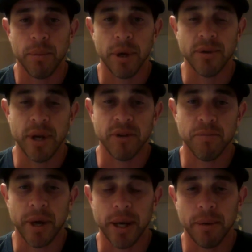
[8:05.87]
assess
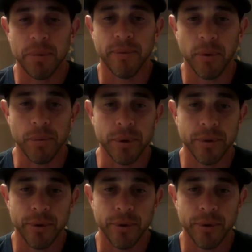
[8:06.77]
my performance.